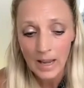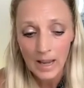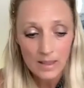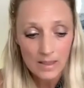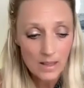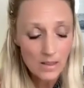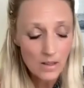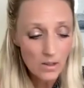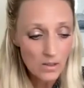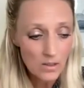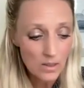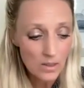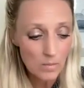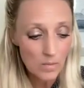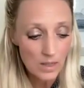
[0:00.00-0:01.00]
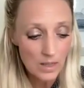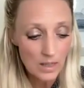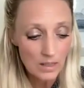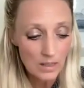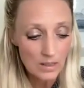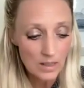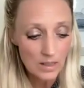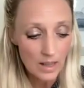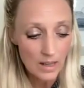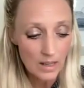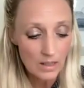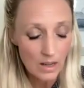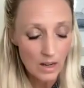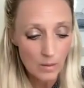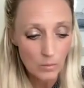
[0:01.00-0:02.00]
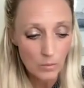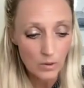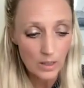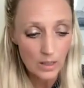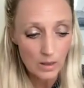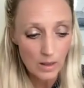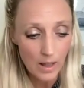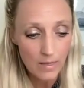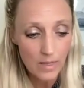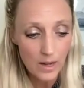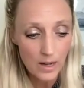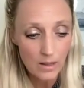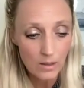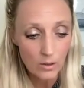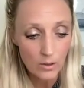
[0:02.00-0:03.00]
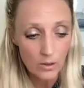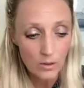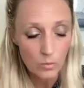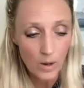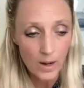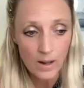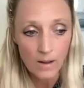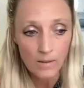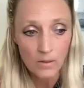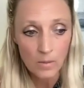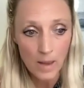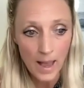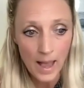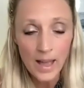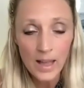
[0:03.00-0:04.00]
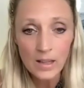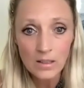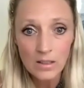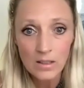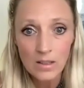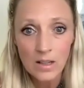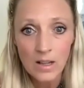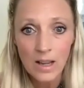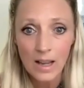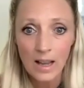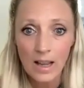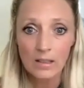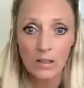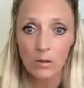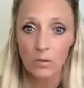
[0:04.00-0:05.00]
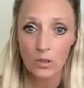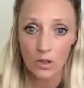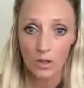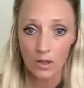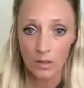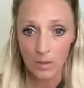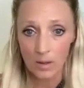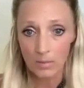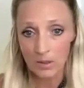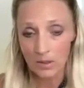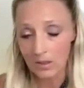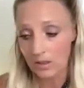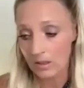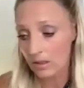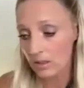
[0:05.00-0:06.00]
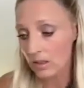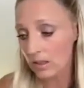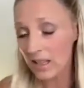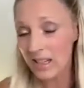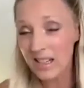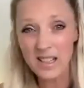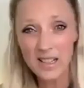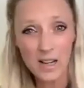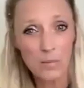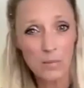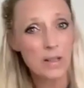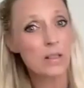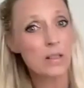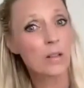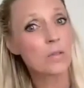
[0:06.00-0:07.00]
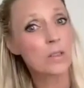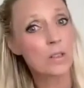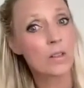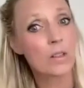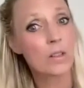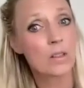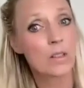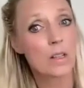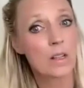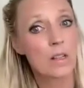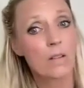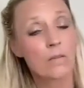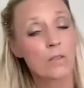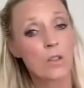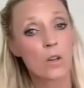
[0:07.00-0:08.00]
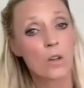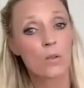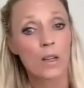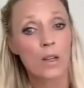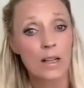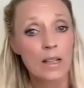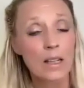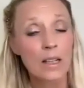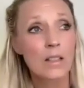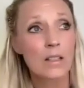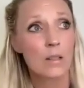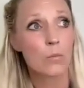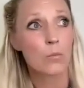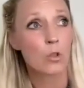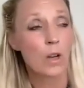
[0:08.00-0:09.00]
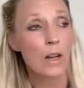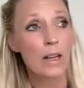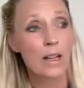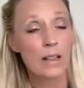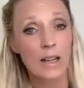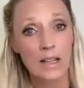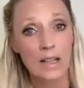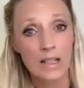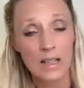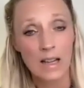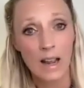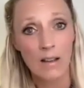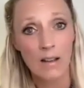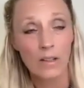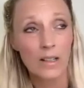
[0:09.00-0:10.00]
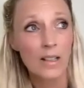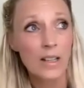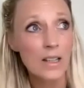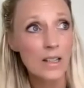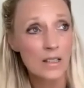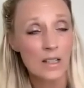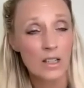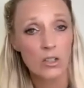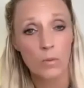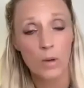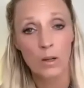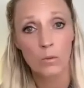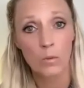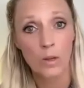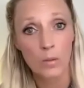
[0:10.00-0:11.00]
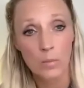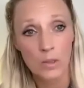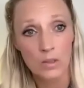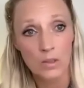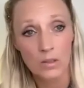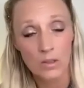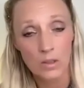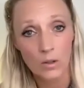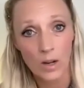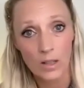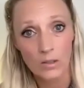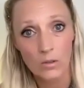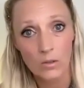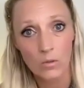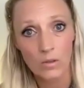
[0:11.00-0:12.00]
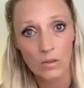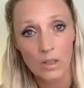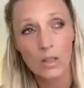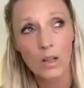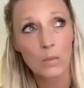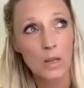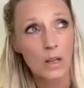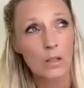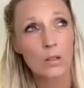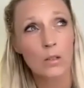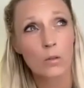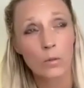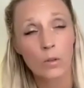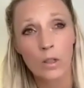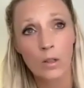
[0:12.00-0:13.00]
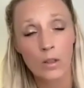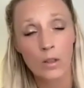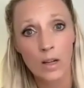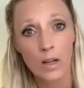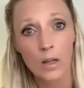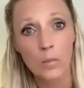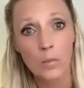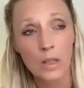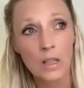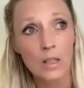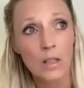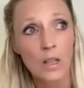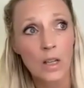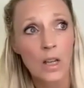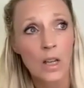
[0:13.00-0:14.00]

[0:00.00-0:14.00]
And then there are some things that I'm really glad that I learned right off the bat as I was starting my business, because I did take myself seriously enough to know that I needed some training that I didn't have. Like they didn't teach me how to run a business in grad school, they taught me how to do really good therapy